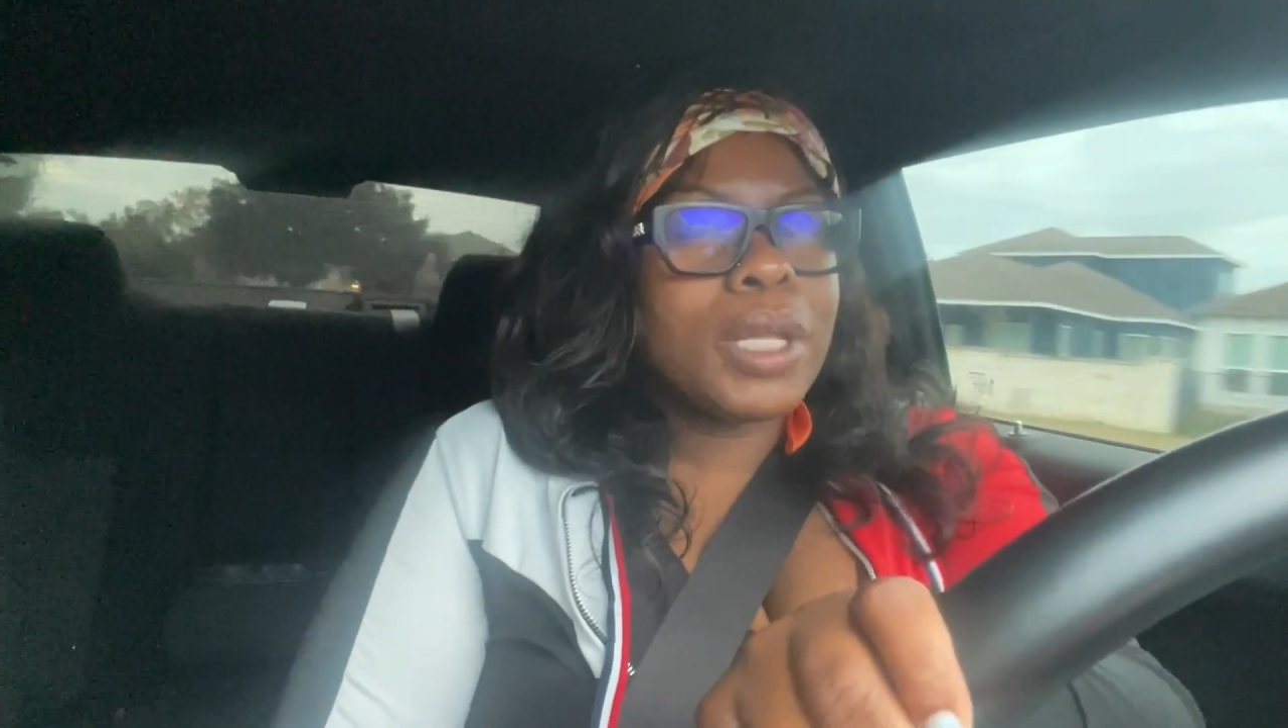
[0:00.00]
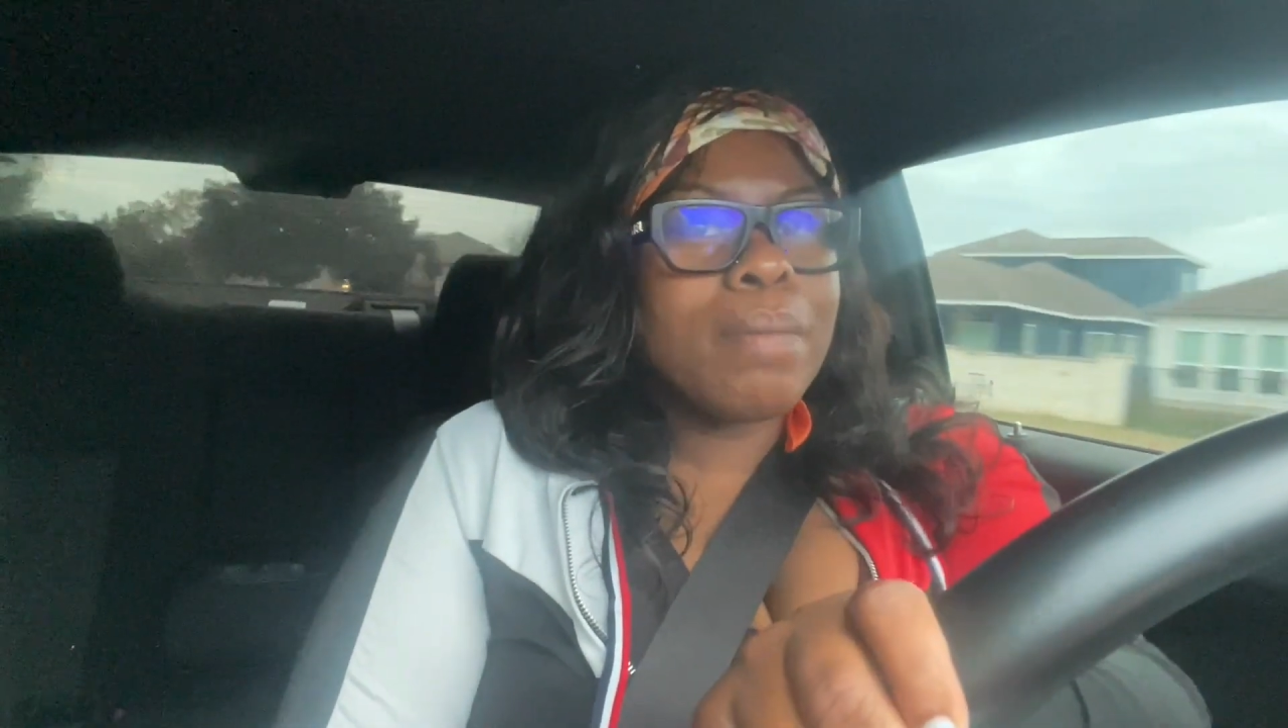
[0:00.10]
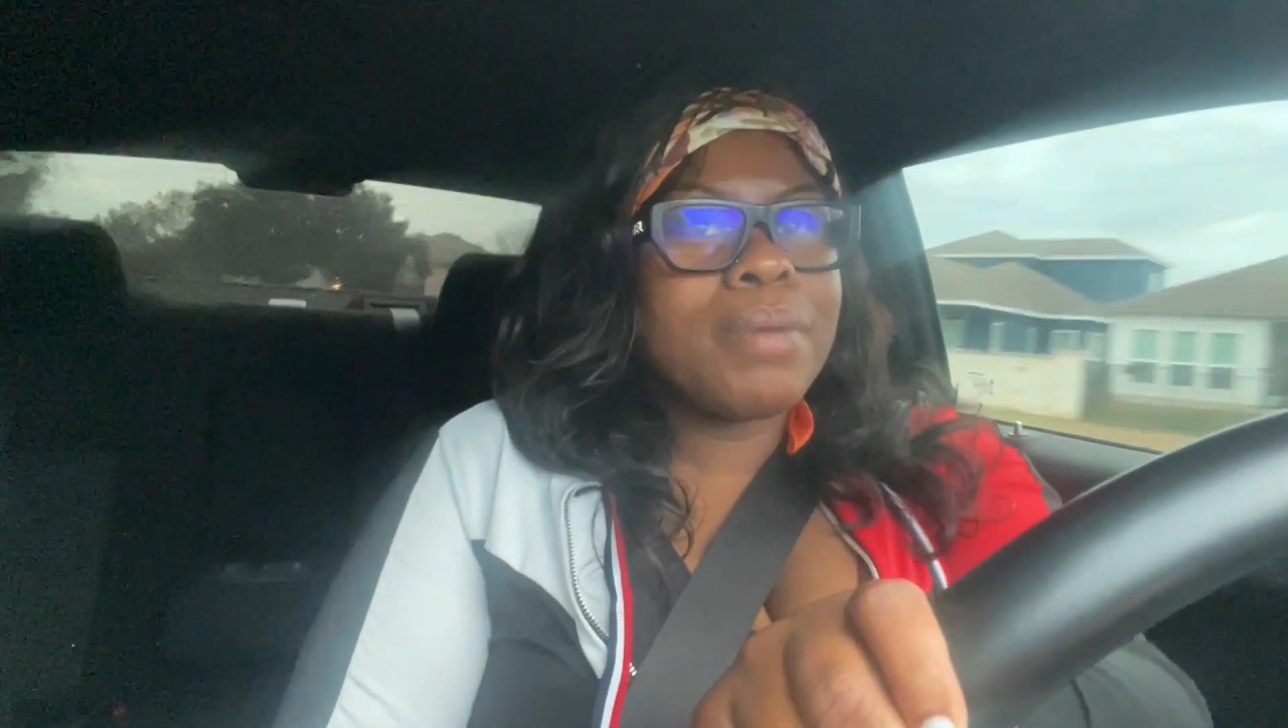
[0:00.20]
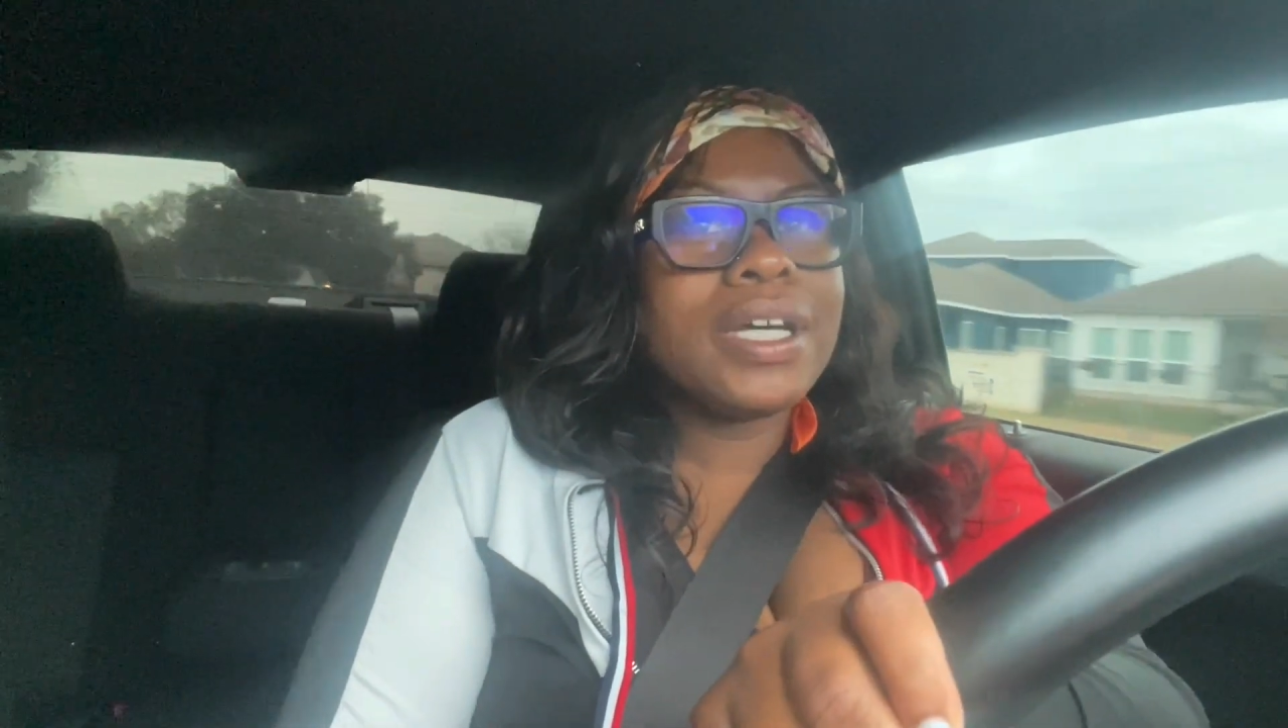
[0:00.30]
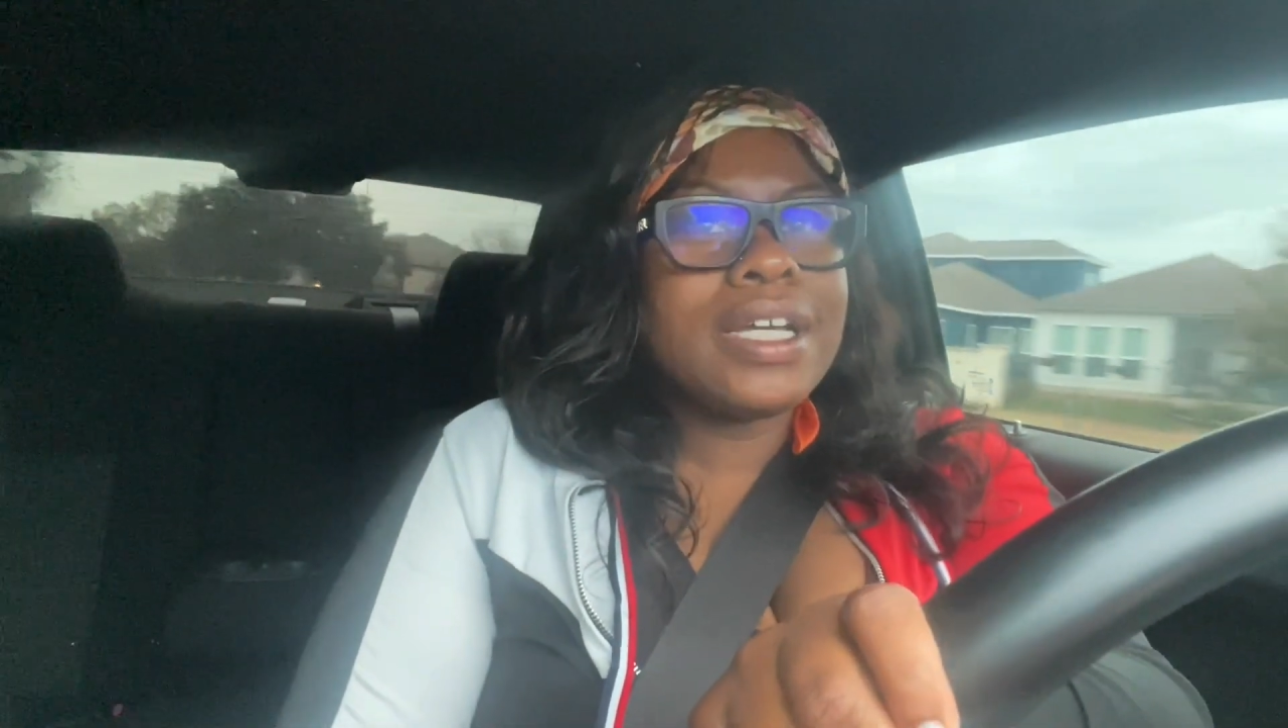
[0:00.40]

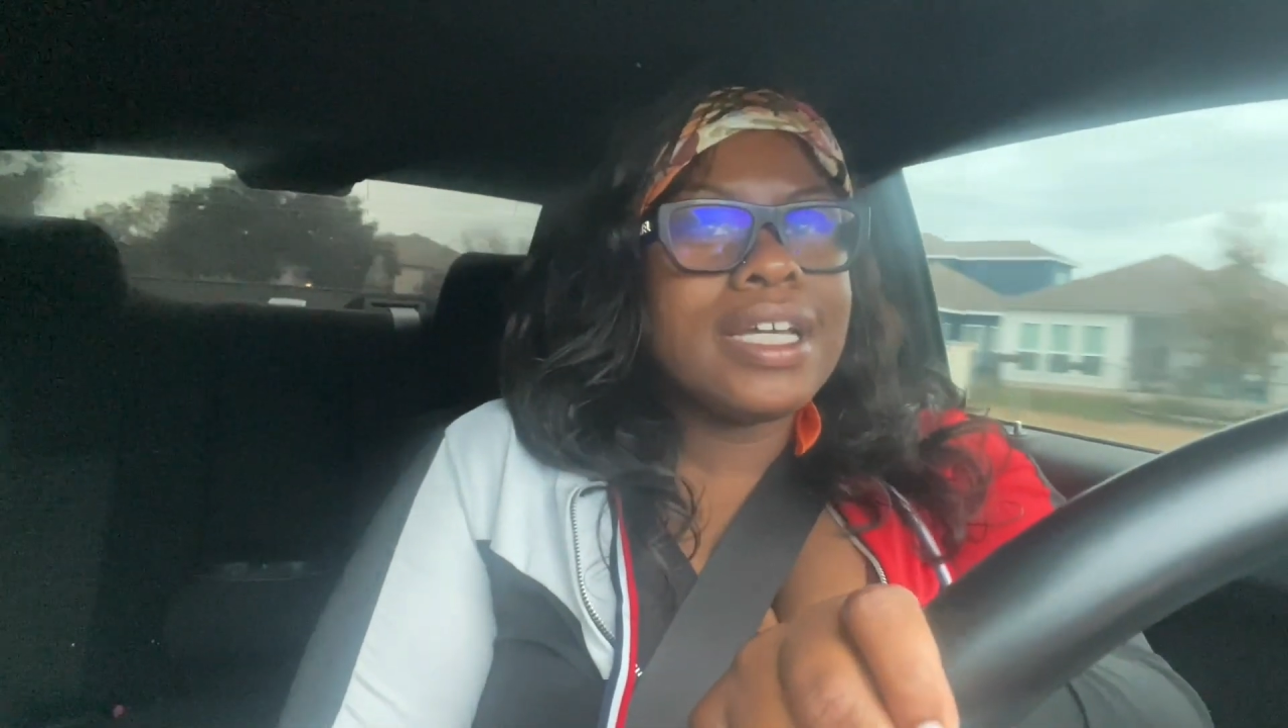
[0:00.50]
But